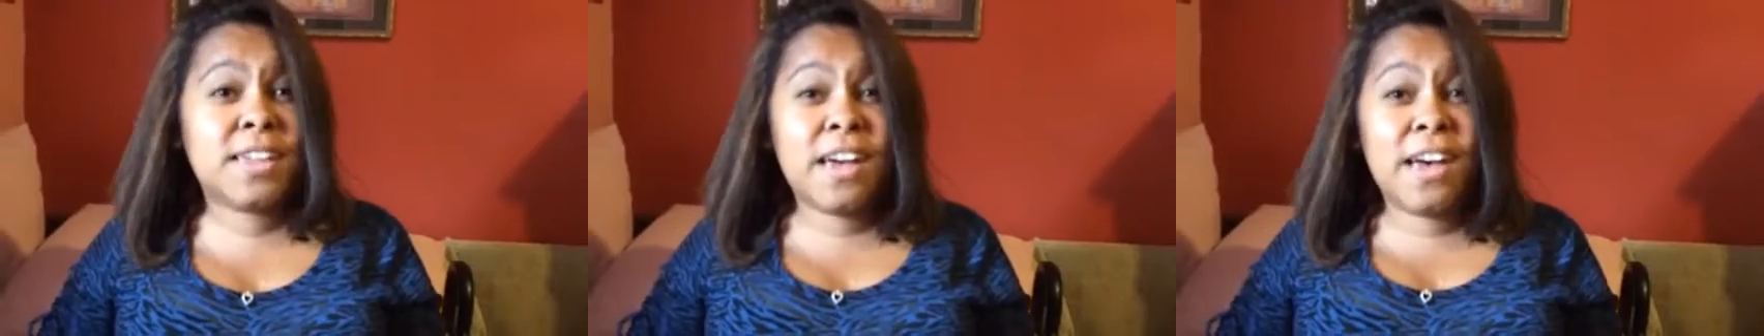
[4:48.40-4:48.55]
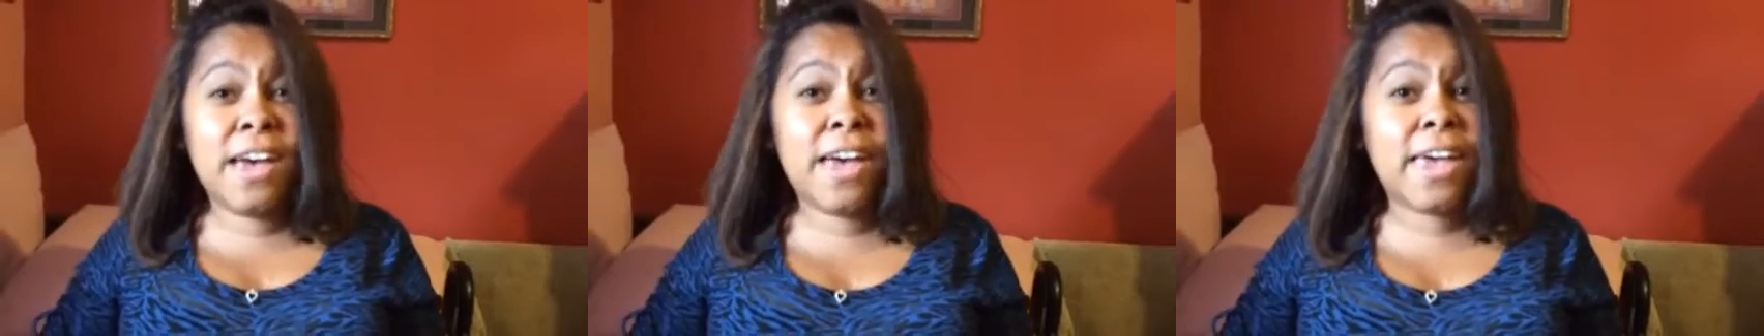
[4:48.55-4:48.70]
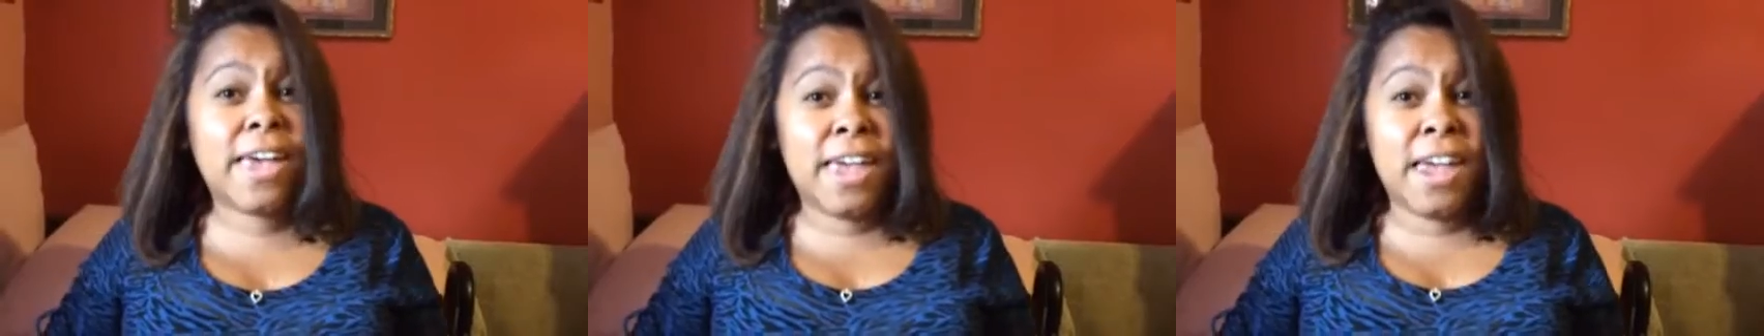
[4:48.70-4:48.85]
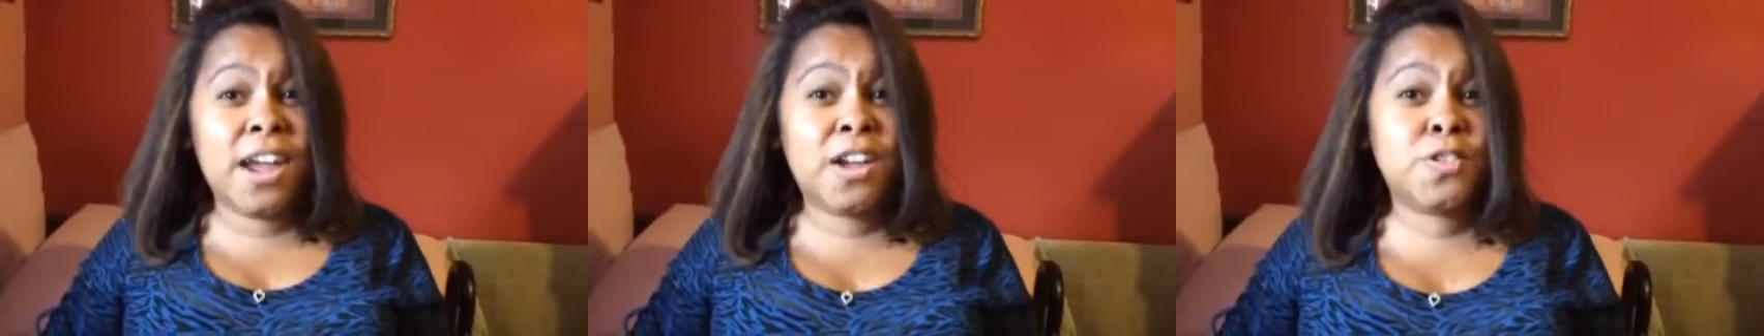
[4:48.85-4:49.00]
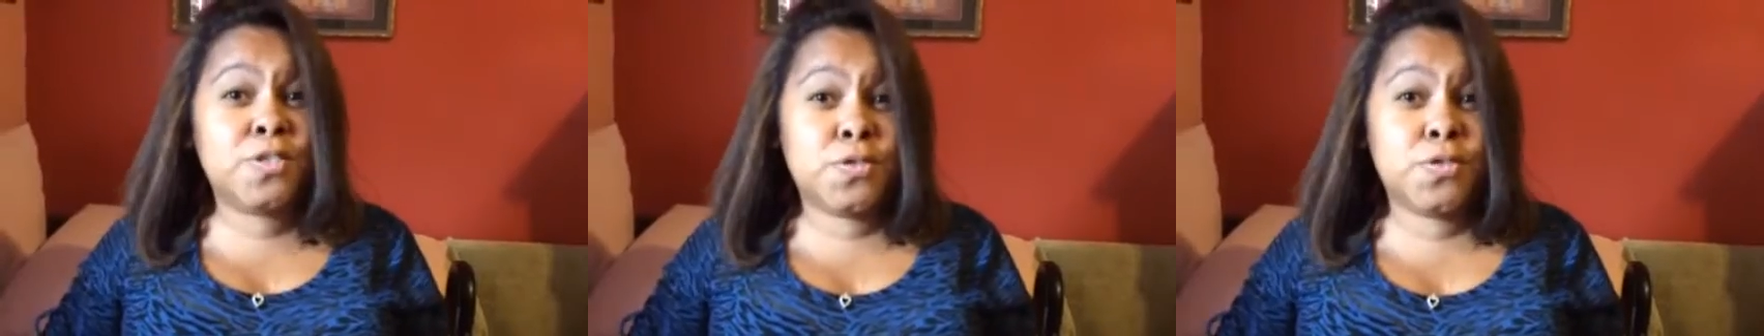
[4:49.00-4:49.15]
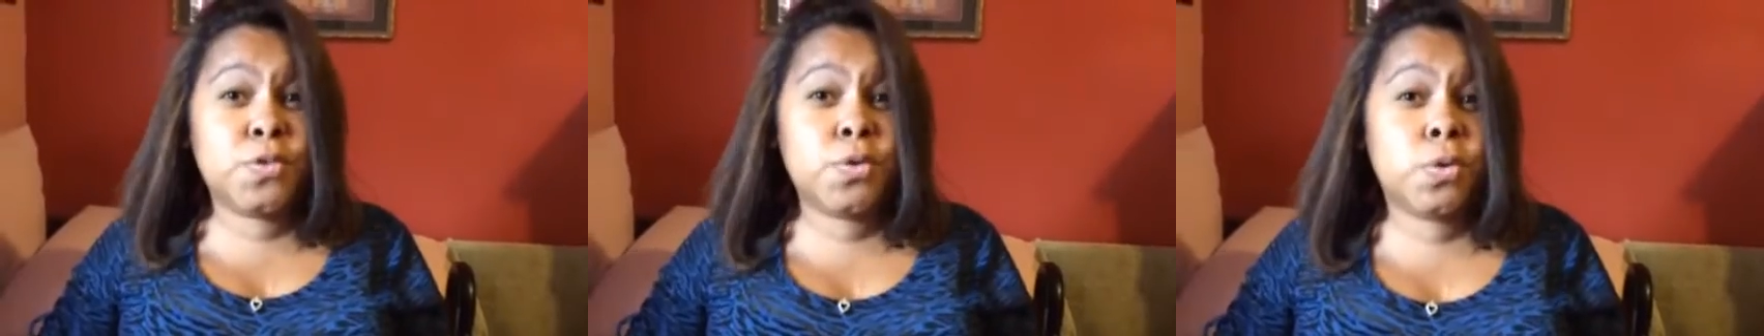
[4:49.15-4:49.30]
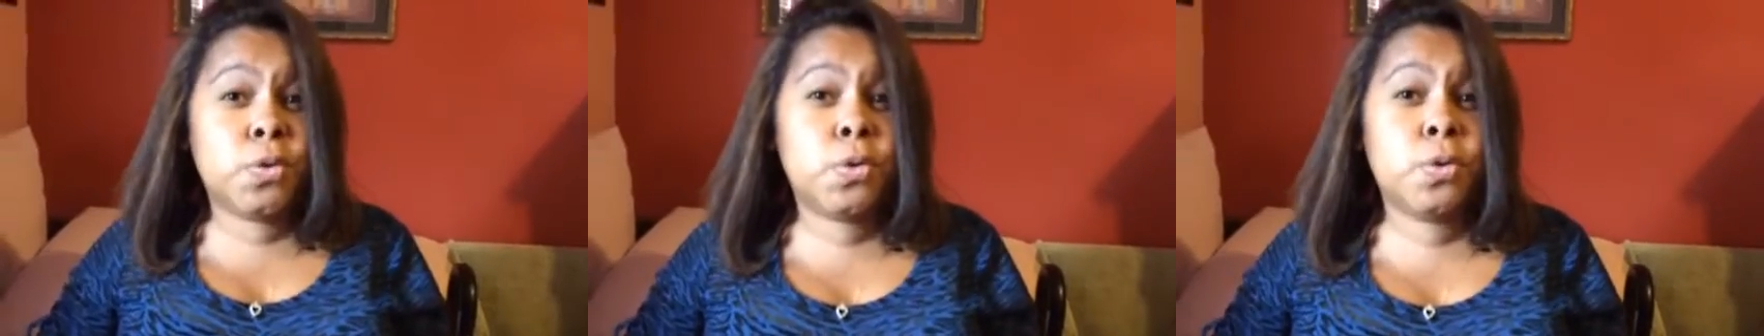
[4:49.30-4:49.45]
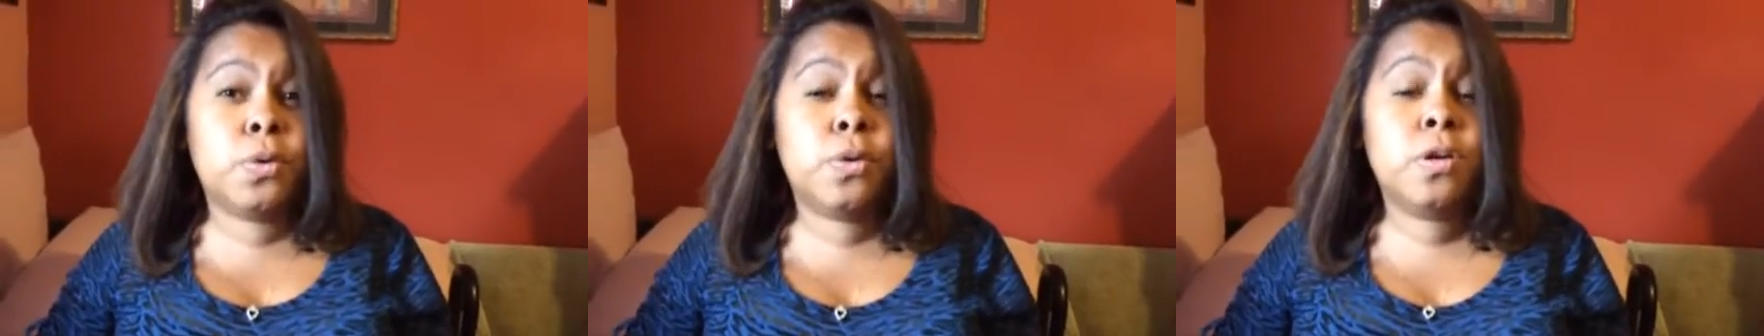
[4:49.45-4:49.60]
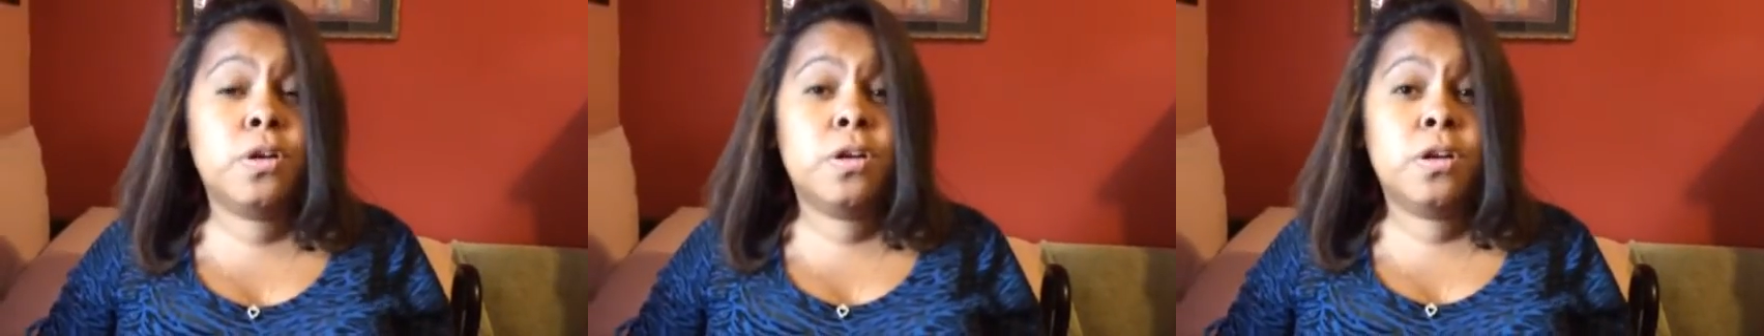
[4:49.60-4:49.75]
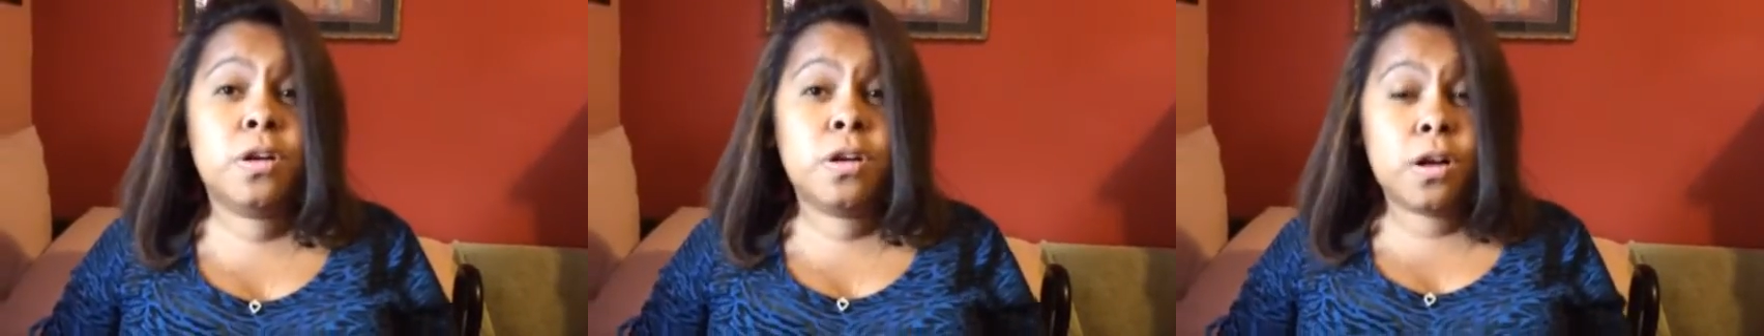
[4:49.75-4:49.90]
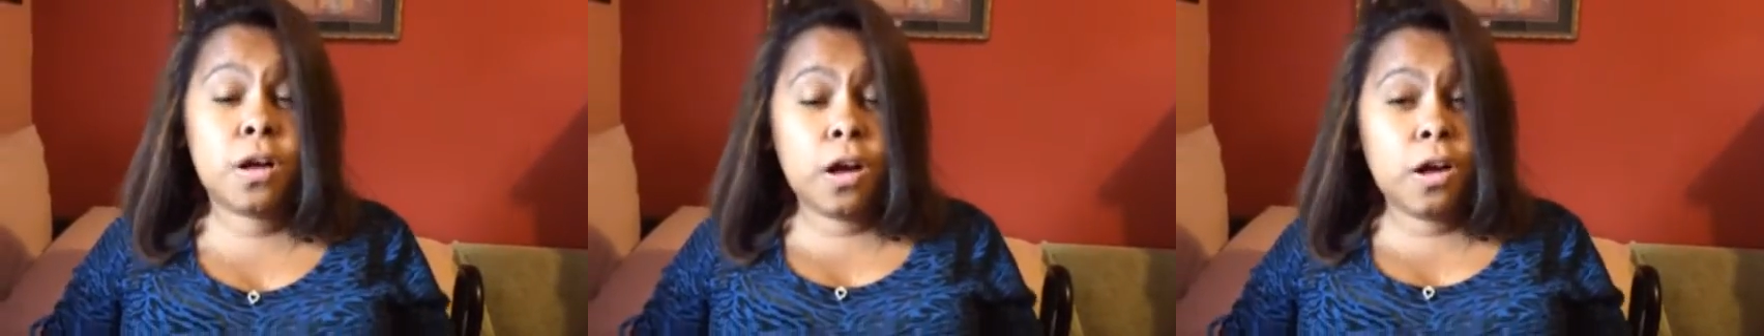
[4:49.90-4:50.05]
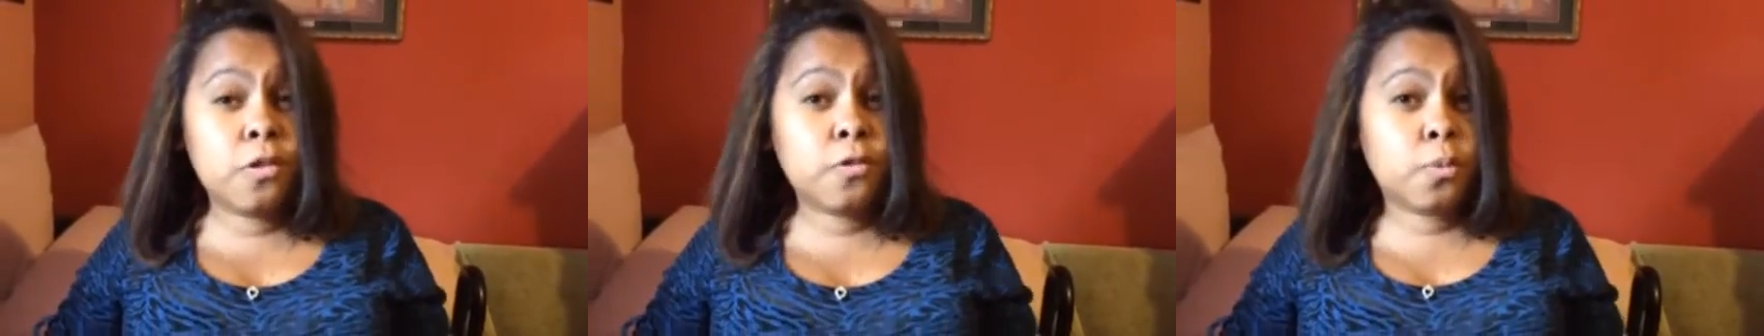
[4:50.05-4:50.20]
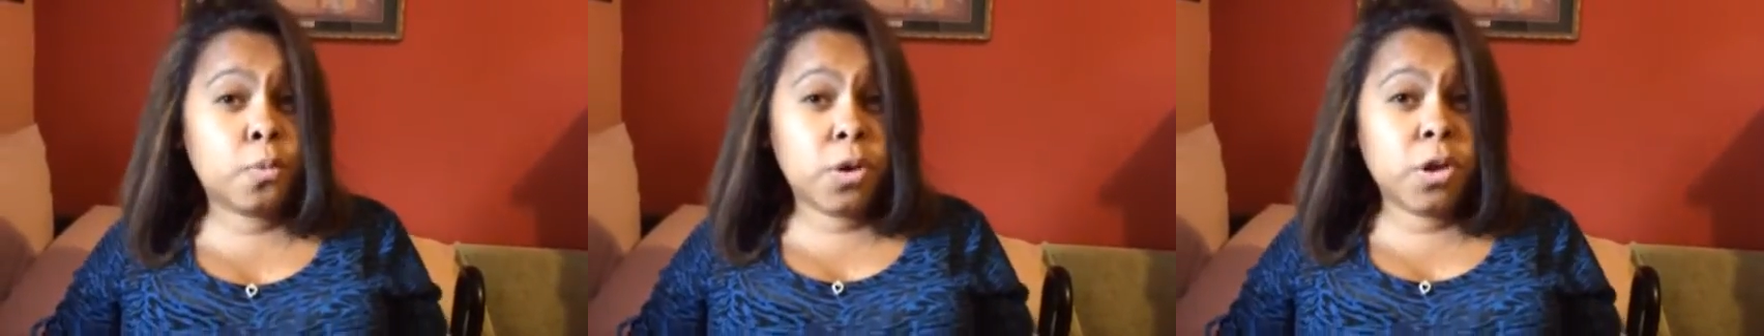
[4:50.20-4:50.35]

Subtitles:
handful of